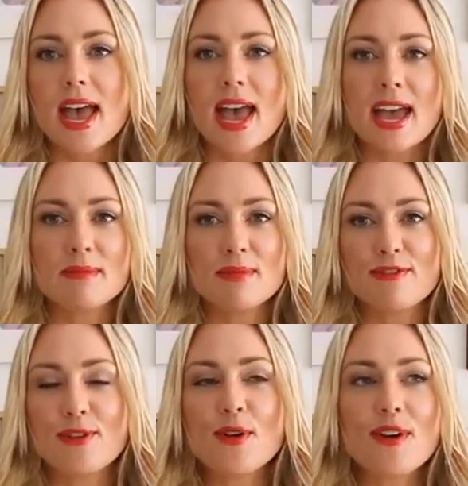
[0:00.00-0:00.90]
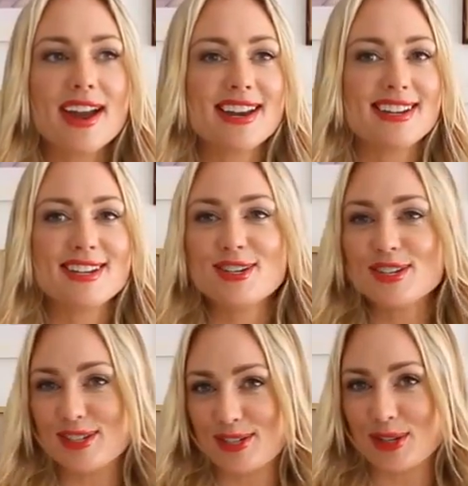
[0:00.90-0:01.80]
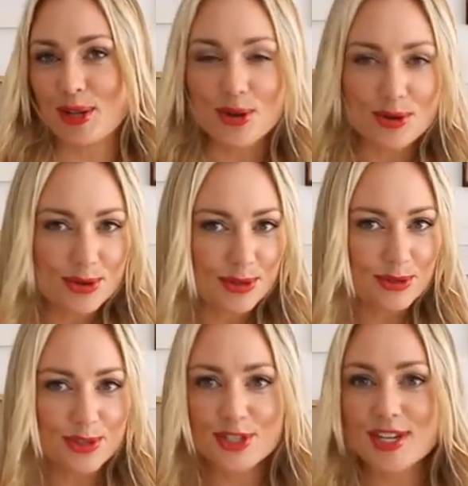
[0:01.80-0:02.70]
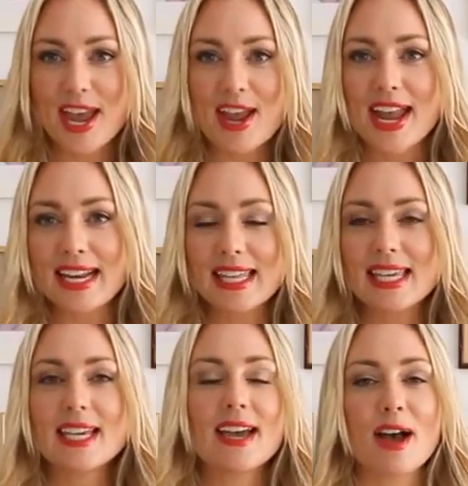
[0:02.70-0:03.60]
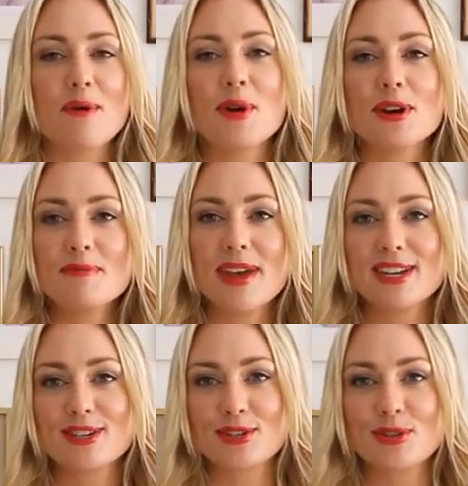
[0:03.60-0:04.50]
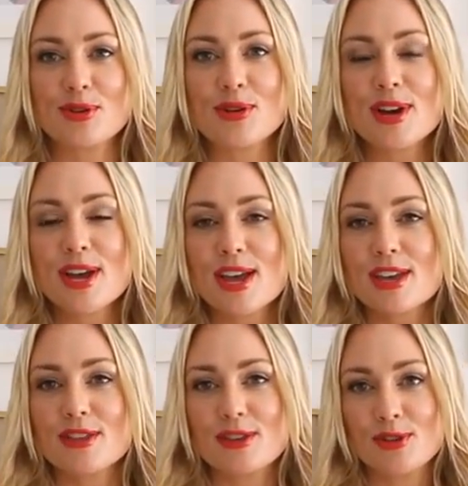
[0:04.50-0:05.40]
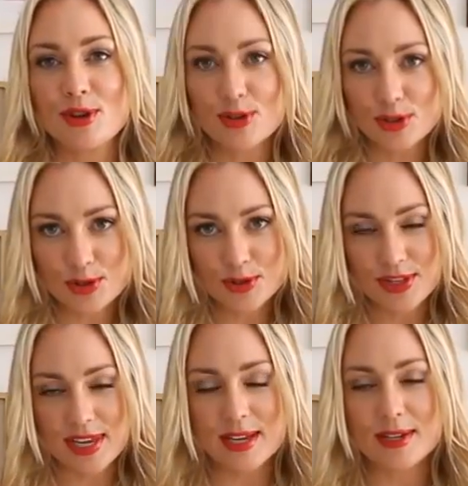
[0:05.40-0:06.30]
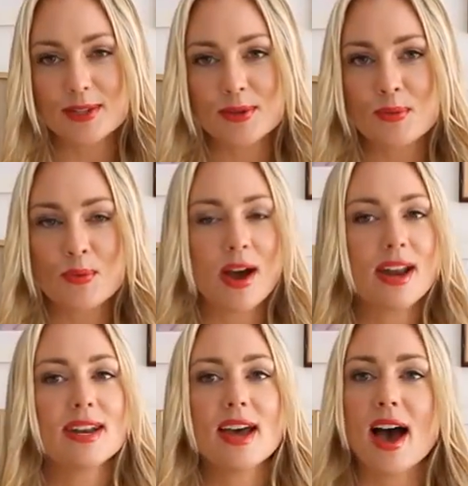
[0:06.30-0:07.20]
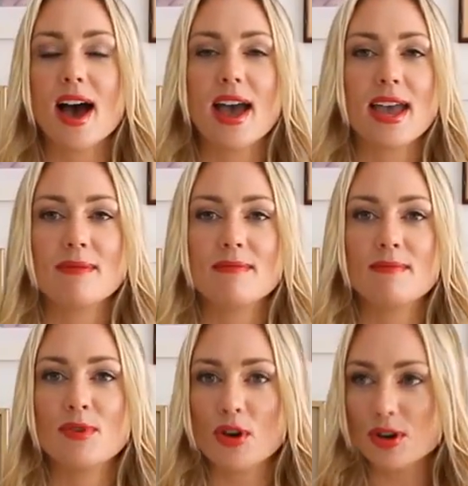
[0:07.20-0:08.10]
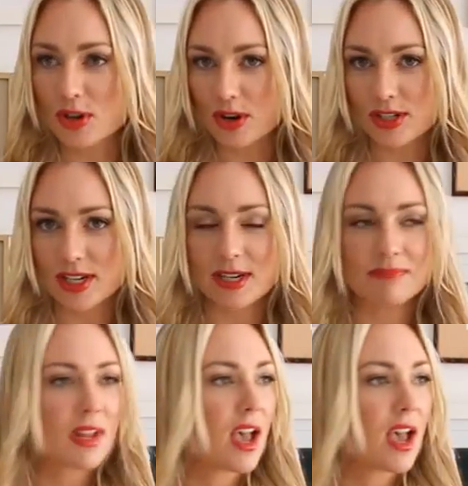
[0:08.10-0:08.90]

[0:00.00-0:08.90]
And before I disclose or share anything, I want to make sure that you know 2 things. One, I am not a doctor,